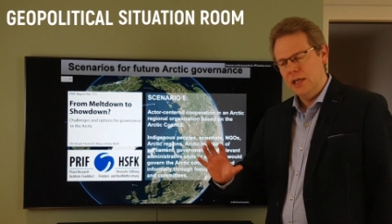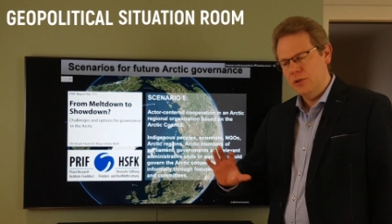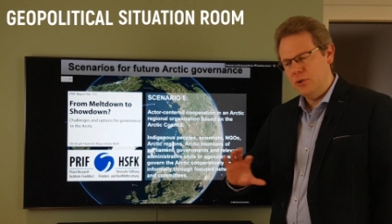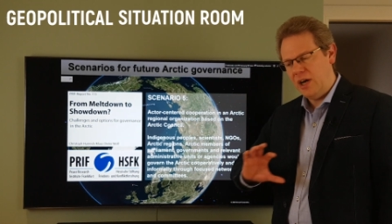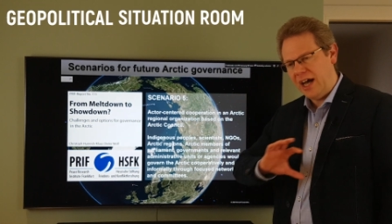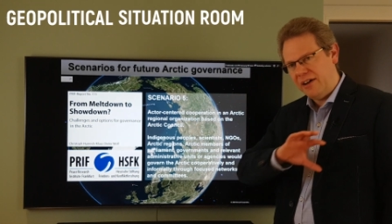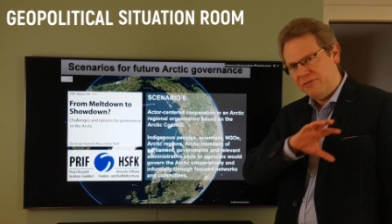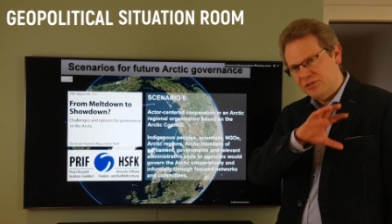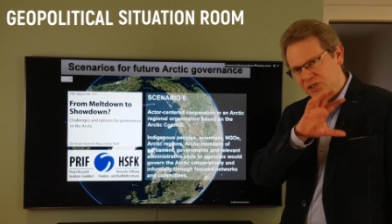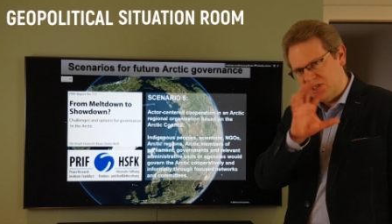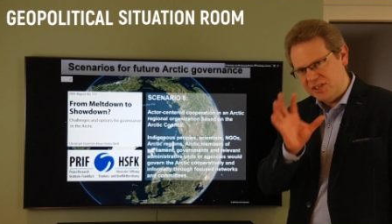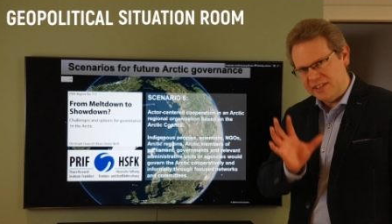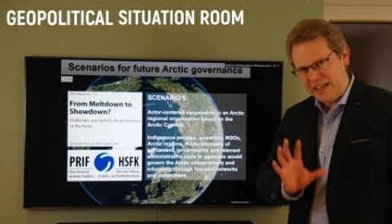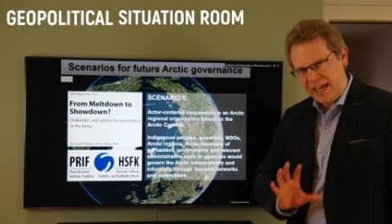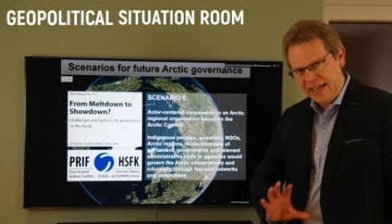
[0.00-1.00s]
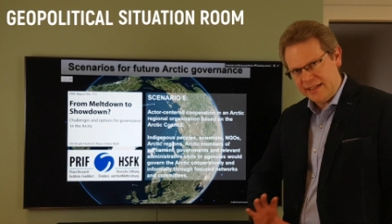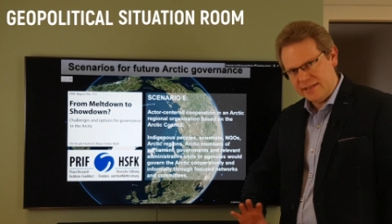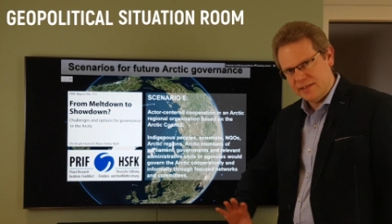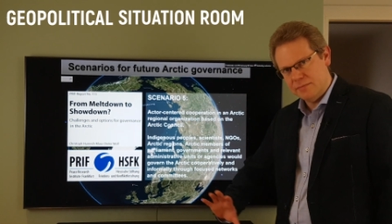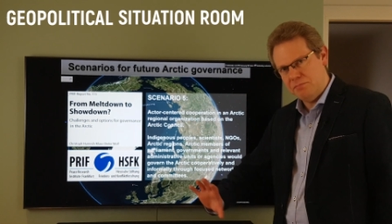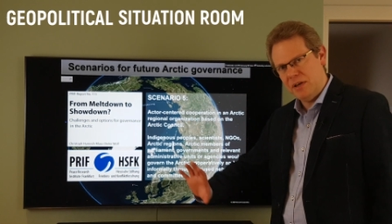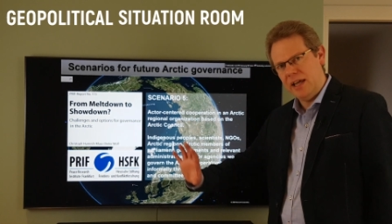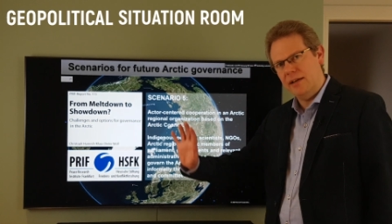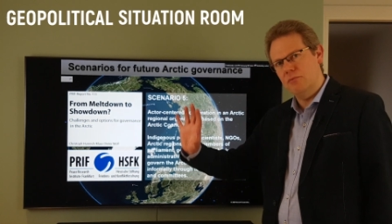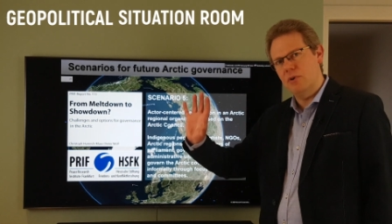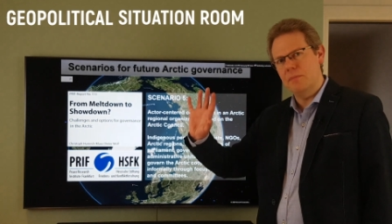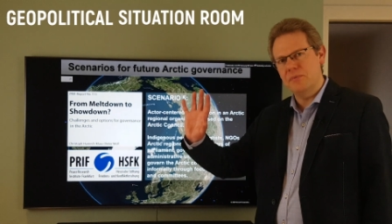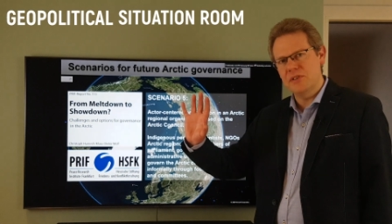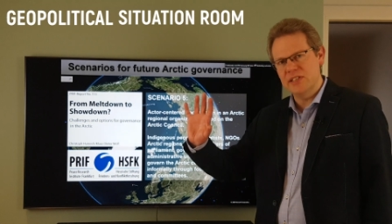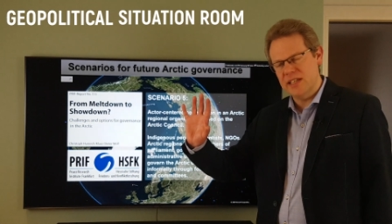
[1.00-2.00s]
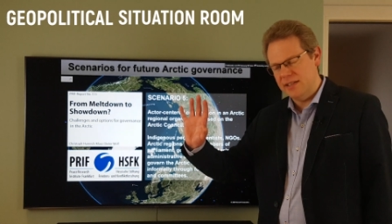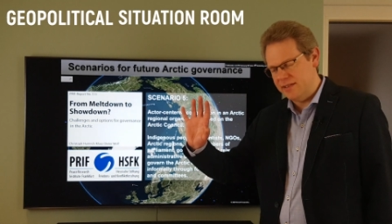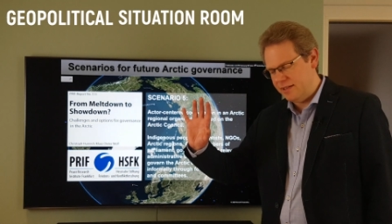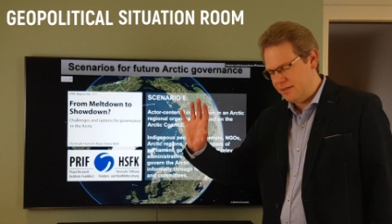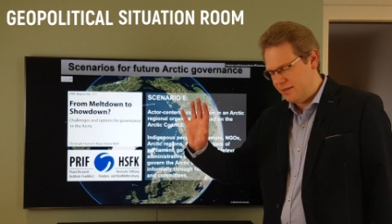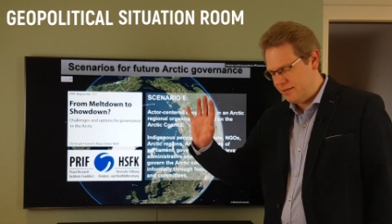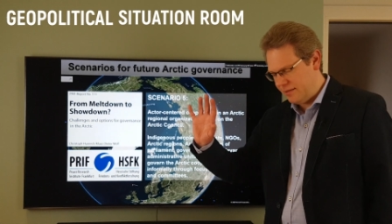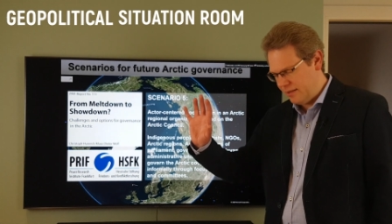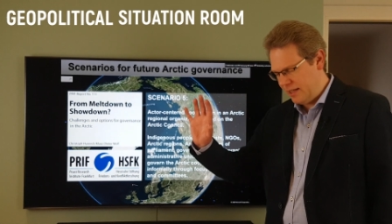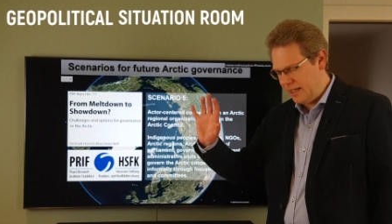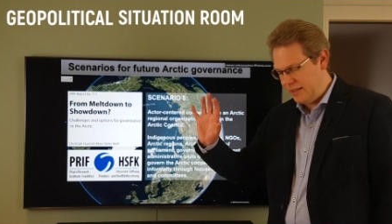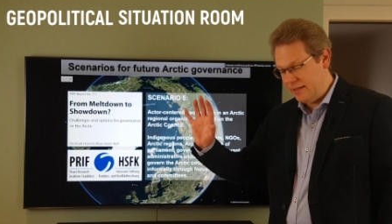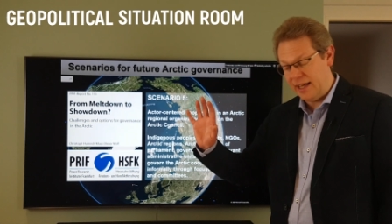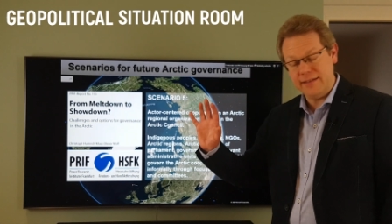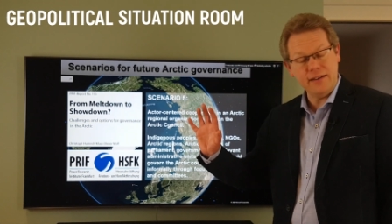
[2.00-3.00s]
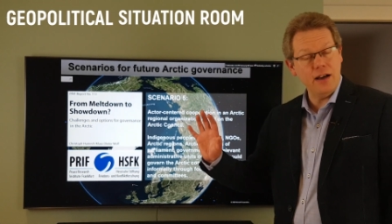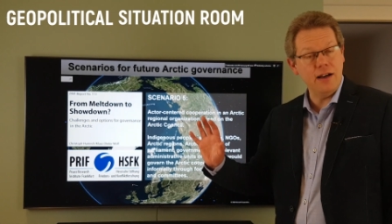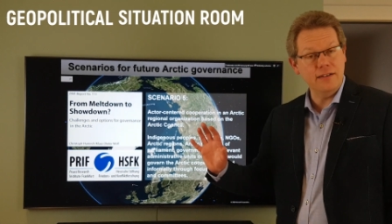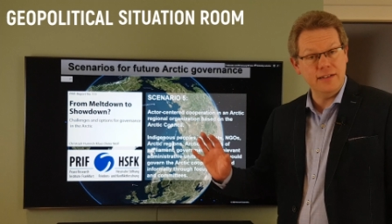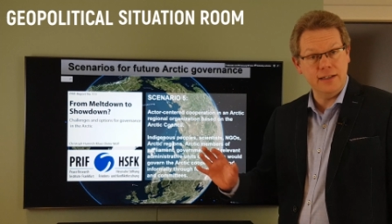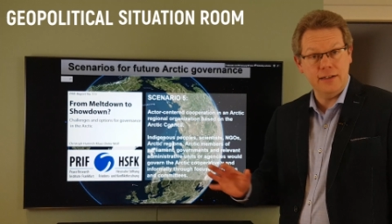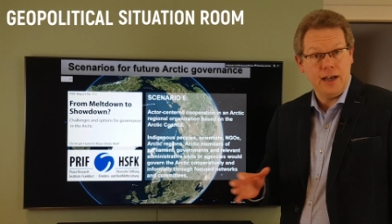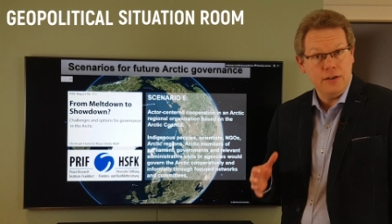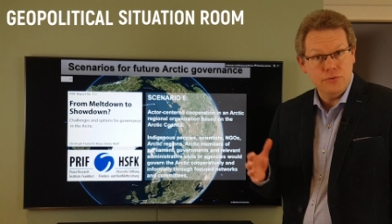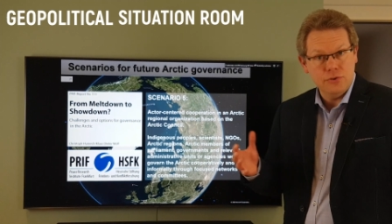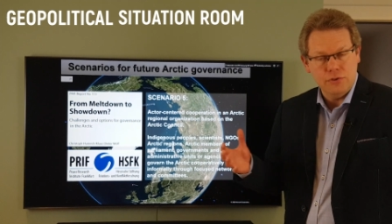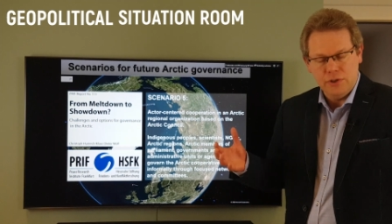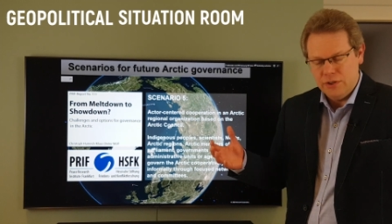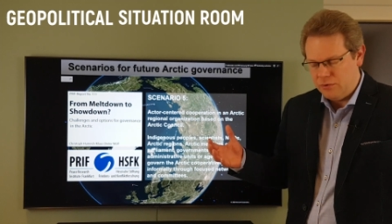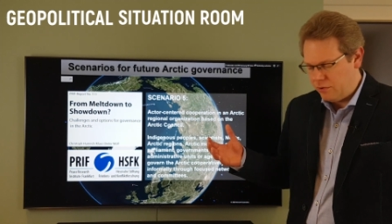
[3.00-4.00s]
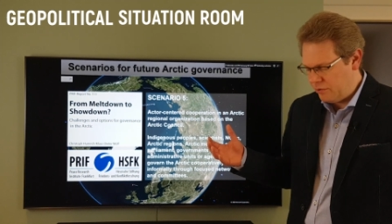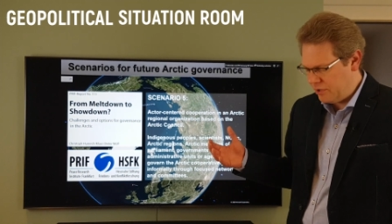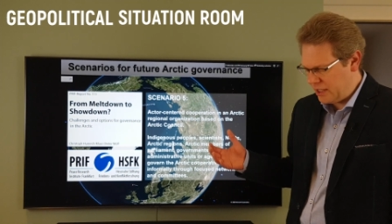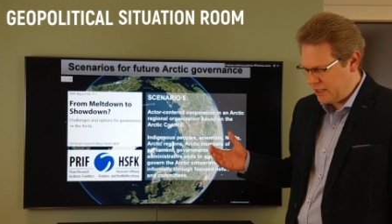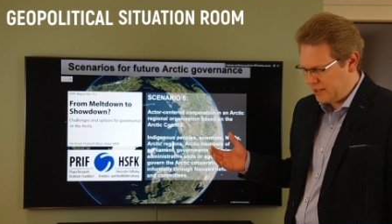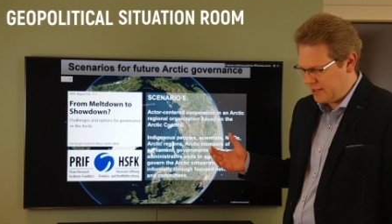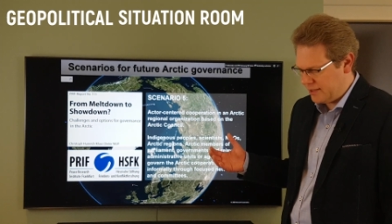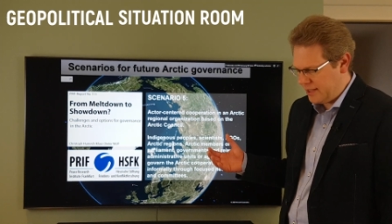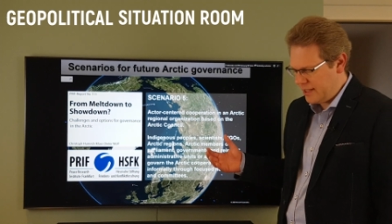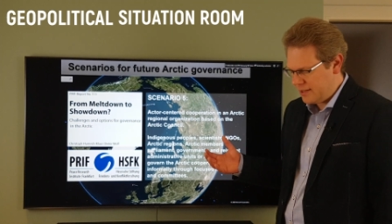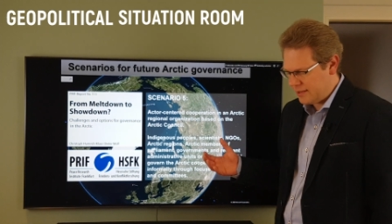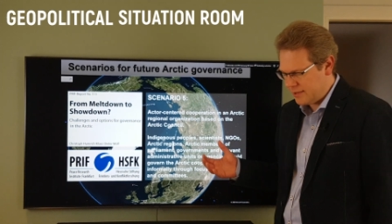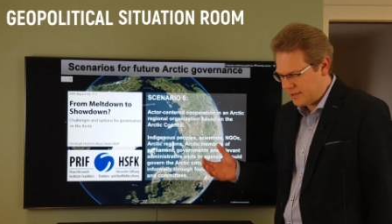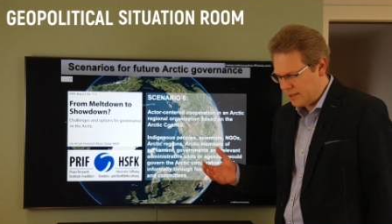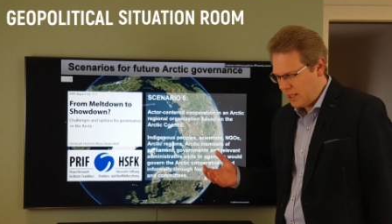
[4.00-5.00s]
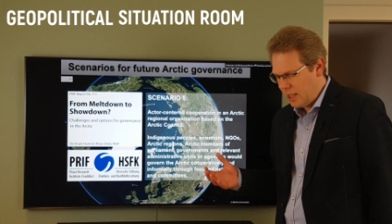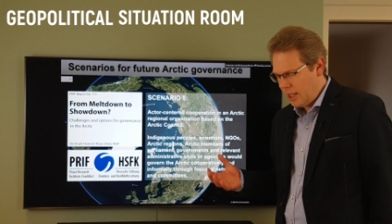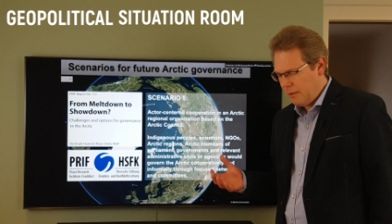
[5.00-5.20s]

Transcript: you have states being represented in that Arctic Council, it already exists,